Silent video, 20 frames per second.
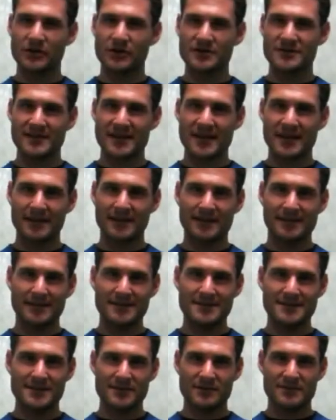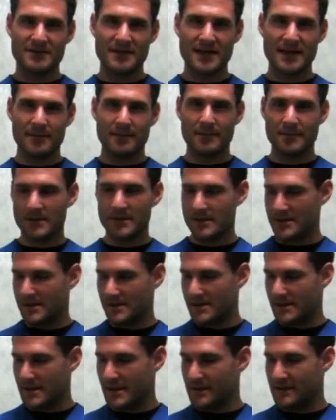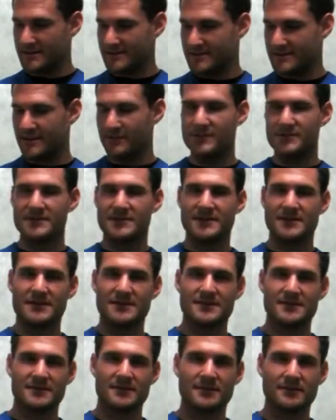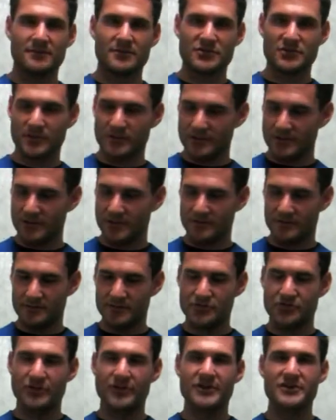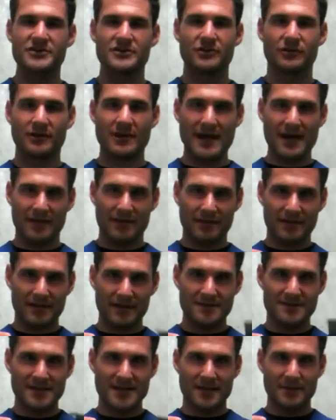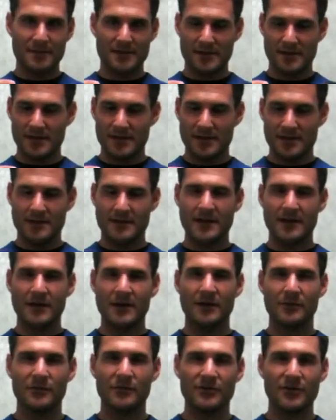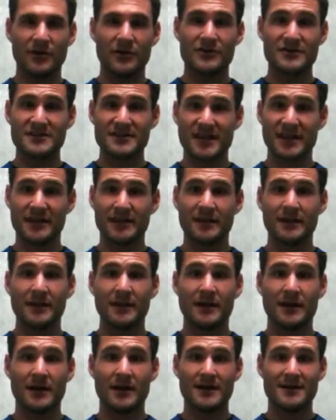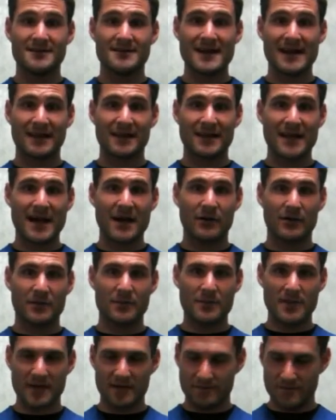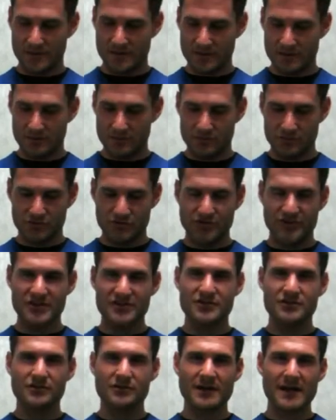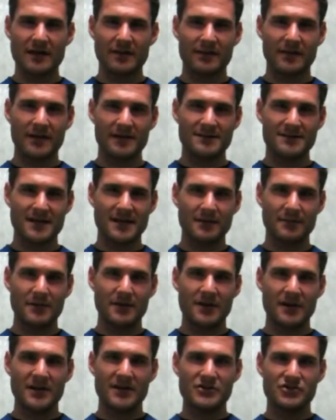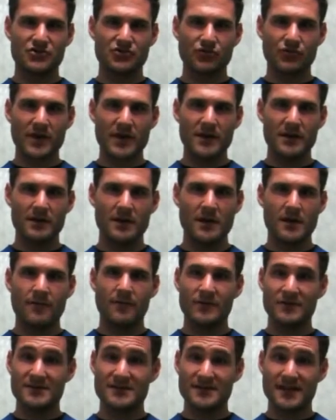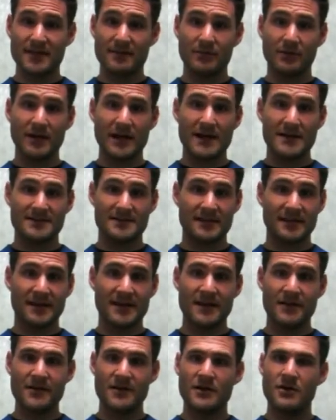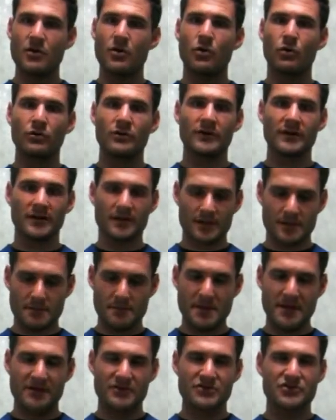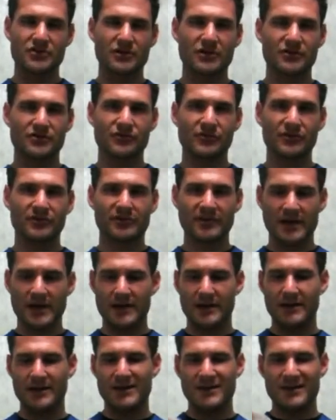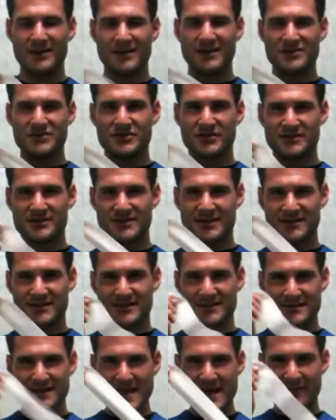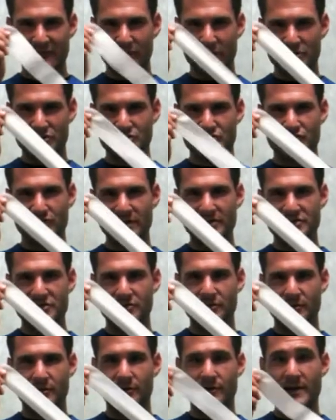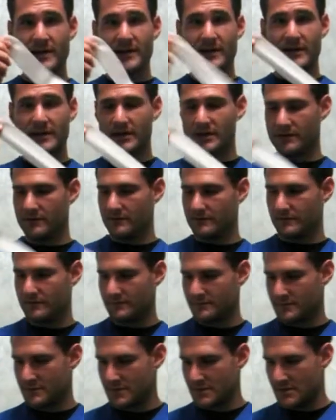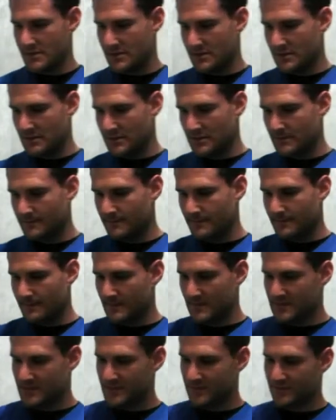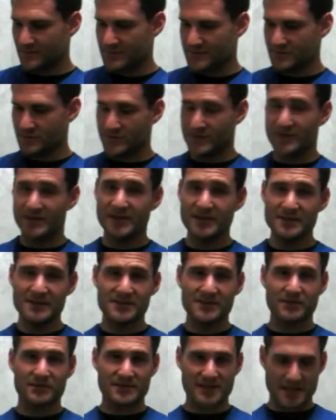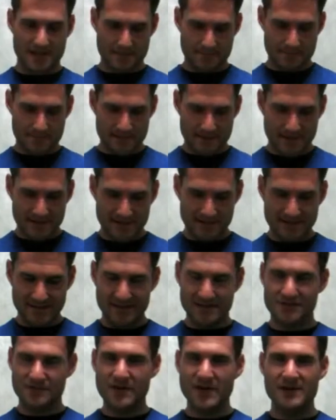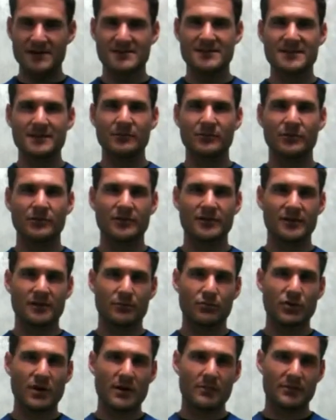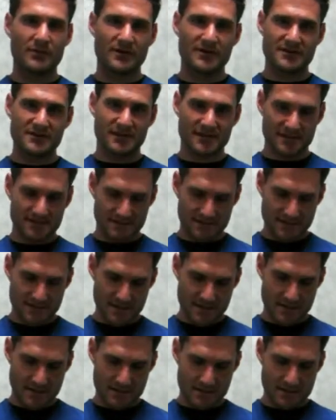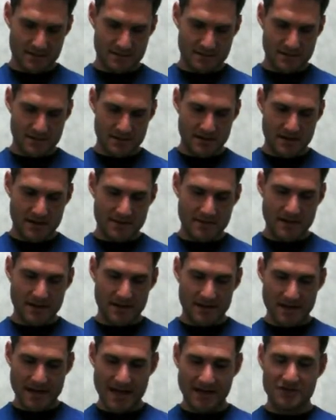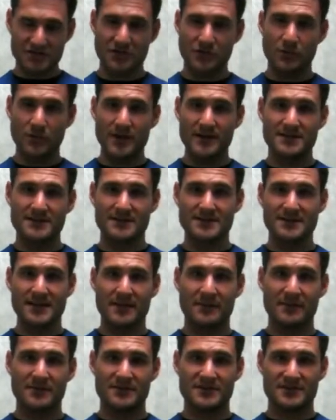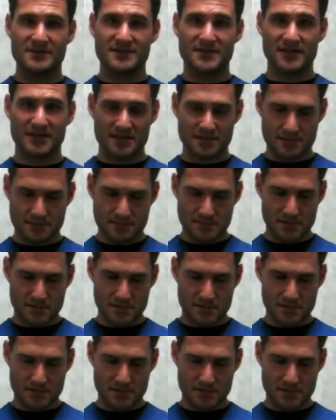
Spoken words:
understand kinesiotape and its differences between traditional athletic tape, that'll help you to understand exactly how it can benefit you. Traditional athletic tape is great for stabilizing an area, holding it, making sure it's real tight. As you can see, it doesn't have much stretch to it or any give. The difference with kinesiotape is that it's very similar to the properties of the skin, and that it actually weighs the same as the skin,